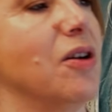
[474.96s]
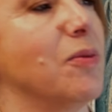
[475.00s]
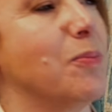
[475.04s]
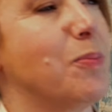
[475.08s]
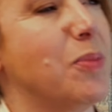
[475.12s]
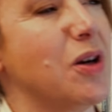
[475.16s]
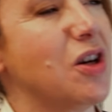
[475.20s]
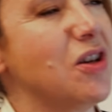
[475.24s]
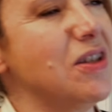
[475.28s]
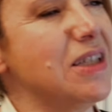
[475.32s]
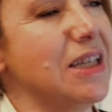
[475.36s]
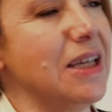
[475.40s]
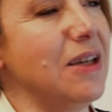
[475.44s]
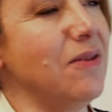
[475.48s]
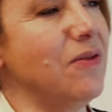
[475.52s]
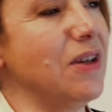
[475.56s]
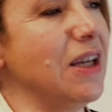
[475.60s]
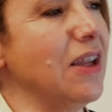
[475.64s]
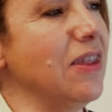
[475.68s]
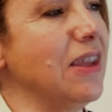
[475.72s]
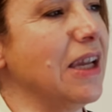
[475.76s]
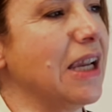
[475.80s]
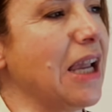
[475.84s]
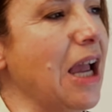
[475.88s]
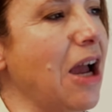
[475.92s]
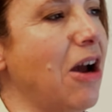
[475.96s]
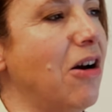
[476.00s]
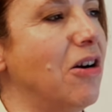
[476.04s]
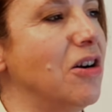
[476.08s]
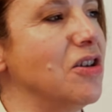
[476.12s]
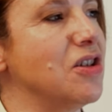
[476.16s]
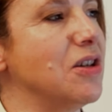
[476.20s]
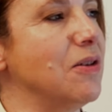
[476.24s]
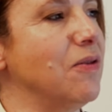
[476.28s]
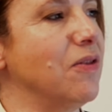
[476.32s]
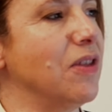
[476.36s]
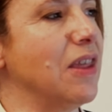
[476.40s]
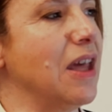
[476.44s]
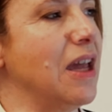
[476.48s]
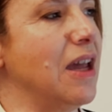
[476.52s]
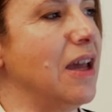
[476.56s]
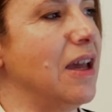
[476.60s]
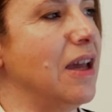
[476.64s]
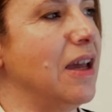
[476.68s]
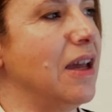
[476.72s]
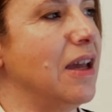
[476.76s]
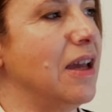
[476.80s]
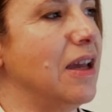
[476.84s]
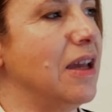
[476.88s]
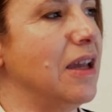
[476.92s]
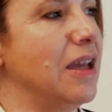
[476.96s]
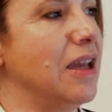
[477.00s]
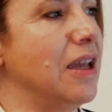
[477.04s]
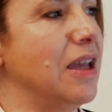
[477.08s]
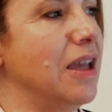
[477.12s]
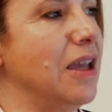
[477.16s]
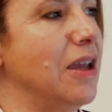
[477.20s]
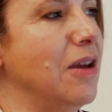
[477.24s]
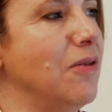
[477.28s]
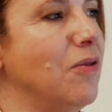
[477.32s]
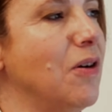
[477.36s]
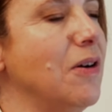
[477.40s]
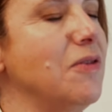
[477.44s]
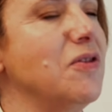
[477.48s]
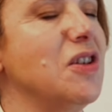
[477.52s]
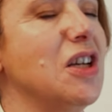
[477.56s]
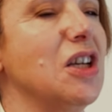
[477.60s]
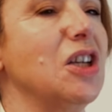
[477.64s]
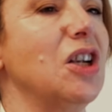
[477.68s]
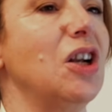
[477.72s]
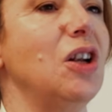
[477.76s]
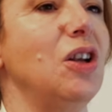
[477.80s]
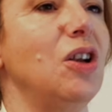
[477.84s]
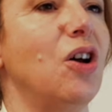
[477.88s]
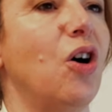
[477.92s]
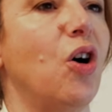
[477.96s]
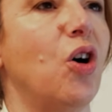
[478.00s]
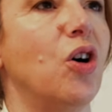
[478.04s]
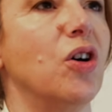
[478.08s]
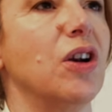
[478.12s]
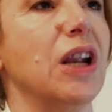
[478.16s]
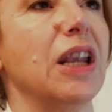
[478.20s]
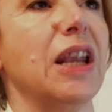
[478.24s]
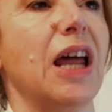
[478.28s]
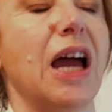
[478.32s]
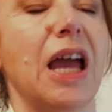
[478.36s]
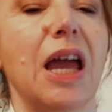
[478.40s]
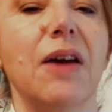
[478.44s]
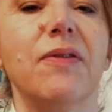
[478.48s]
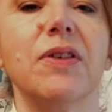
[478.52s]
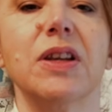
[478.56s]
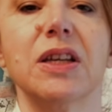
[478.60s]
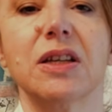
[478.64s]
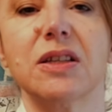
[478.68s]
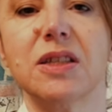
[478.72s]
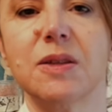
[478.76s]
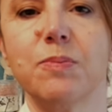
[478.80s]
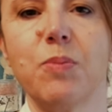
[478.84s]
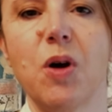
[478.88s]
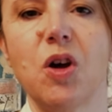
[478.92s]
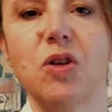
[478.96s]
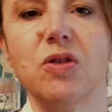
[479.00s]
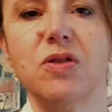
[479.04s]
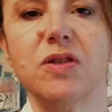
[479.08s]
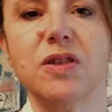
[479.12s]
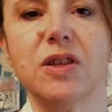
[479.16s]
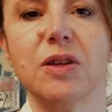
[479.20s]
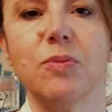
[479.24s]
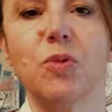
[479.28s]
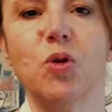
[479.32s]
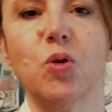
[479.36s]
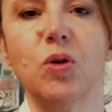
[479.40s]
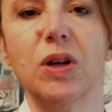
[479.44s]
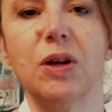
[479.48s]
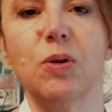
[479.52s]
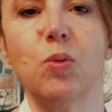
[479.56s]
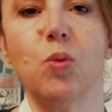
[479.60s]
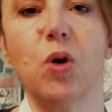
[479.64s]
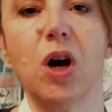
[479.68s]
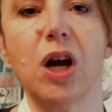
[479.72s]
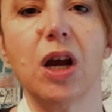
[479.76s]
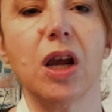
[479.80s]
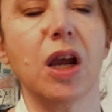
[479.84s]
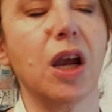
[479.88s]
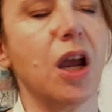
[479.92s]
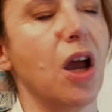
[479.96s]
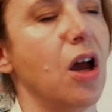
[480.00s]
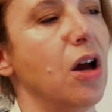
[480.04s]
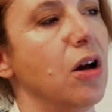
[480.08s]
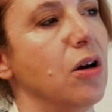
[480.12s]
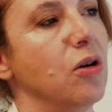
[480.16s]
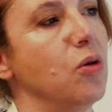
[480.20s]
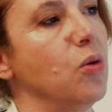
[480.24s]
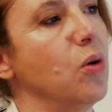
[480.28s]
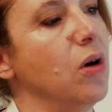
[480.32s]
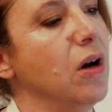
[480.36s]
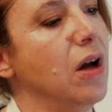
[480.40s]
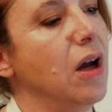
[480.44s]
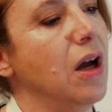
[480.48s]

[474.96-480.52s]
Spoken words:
Because even in the garage, if I've done a lot and I haven't exposed them all in one go,